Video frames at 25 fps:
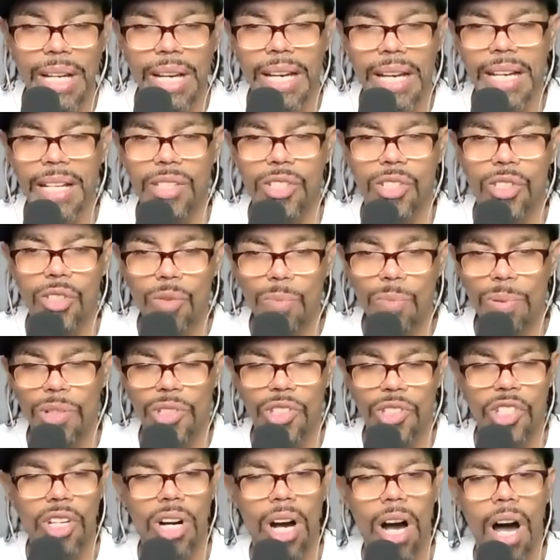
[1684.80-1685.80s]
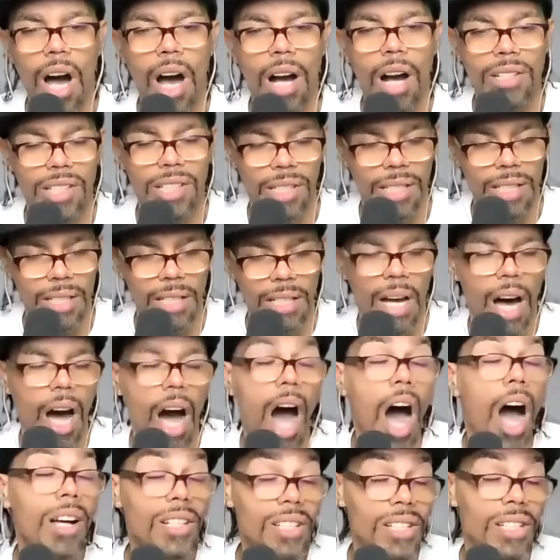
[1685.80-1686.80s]
is you put your
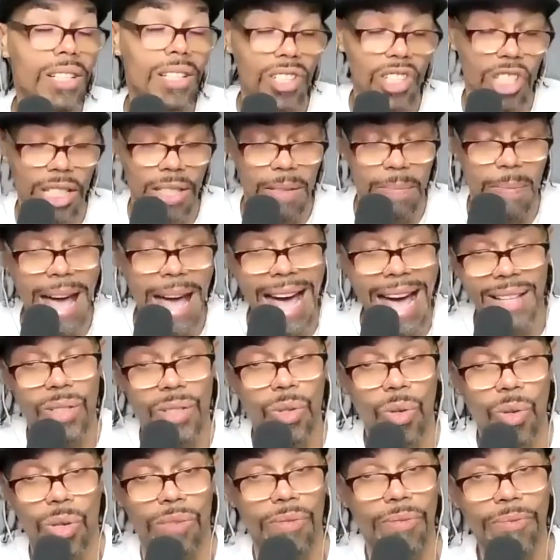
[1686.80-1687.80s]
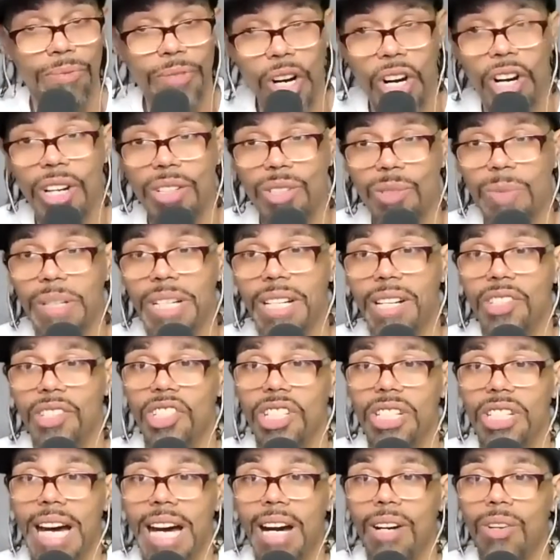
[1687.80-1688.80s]
oxygen mask on first because
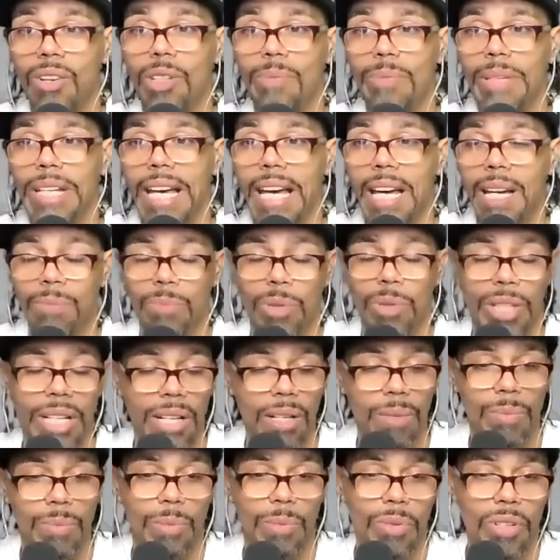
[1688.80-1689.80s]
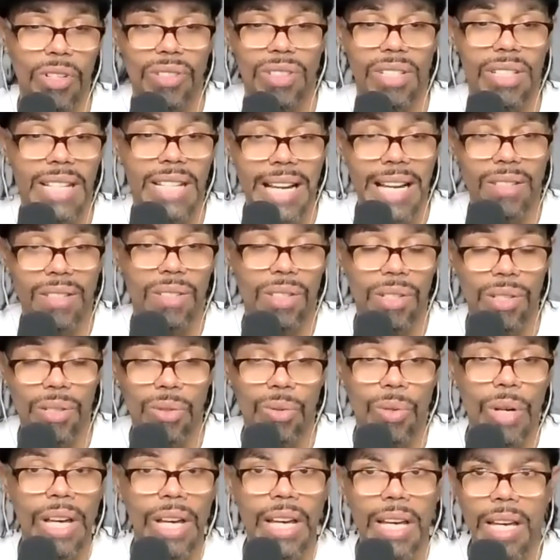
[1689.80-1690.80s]
you're not going to be able to help the person next to you
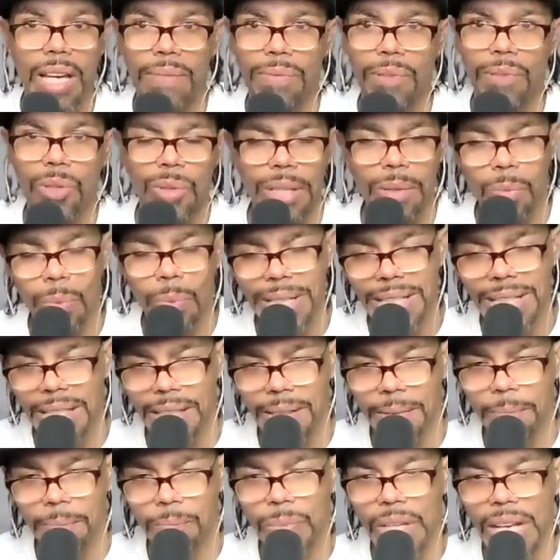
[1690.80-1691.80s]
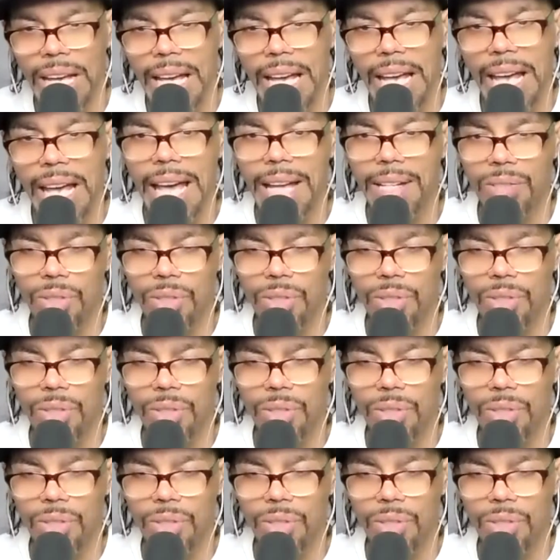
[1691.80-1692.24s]
if you get winded. And